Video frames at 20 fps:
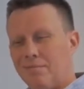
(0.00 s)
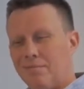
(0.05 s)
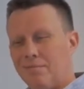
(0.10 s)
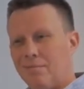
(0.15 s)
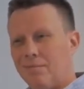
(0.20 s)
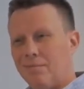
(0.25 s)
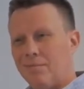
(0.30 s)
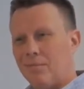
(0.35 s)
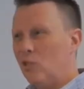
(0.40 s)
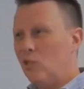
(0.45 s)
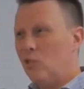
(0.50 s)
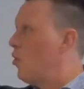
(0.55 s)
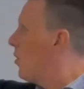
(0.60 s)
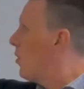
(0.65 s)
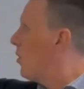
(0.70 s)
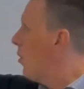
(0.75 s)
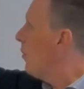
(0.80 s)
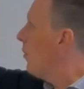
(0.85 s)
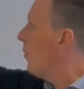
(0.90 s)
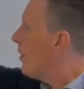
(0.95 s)
So you can
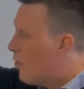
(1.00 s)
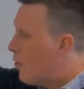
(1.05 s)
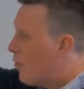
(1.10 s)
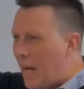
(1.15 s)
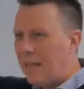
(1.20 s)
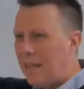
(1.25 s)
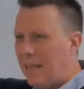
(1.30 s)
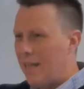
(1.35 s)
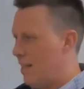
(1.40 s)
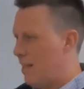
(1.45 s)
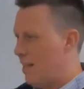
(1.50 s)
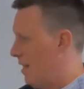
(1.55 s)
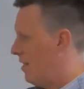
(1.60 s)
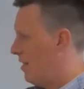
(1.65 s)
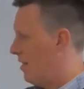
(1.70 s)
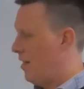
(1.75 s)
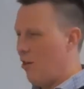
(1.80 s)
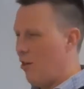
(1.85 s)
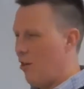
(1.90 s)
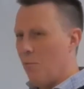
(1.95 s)
only create these inside
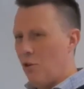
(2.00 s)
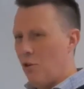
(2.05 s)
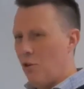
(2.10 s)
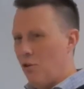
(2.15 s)
your module.